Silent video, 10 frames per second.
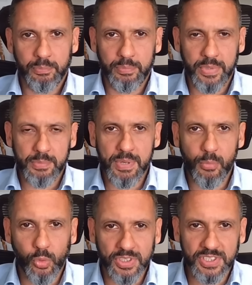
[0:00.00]
be a bit
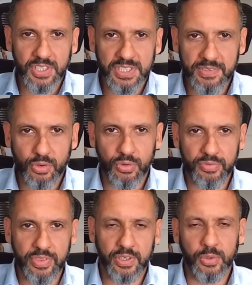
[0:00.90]
more assertive
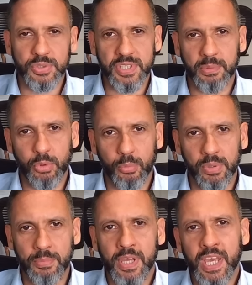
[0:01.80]
of the cause of the
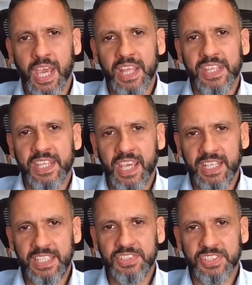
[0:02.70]
problem, and then
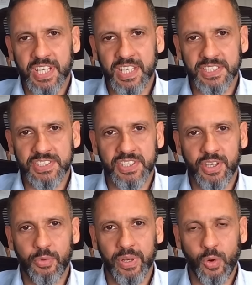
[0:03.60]
any tests
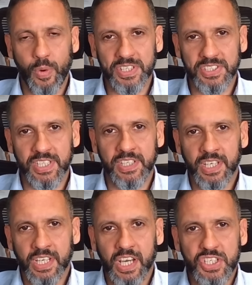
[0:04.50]
that are requested
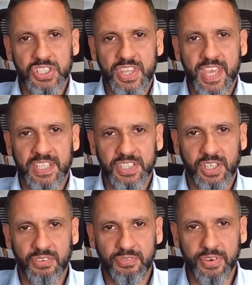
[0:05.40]
are just there to
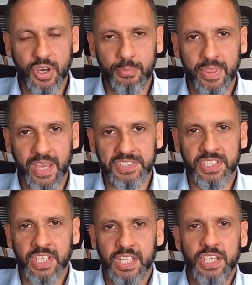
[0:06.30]
confirm that.
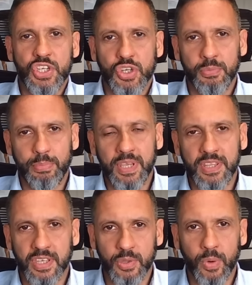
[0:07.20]
It shouldn't
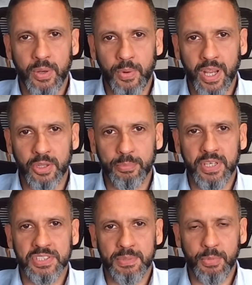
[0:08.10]
be the other way around,
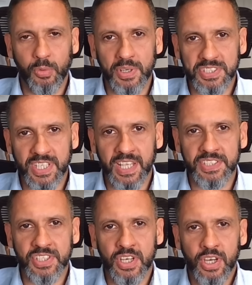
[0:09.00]
because MRI scans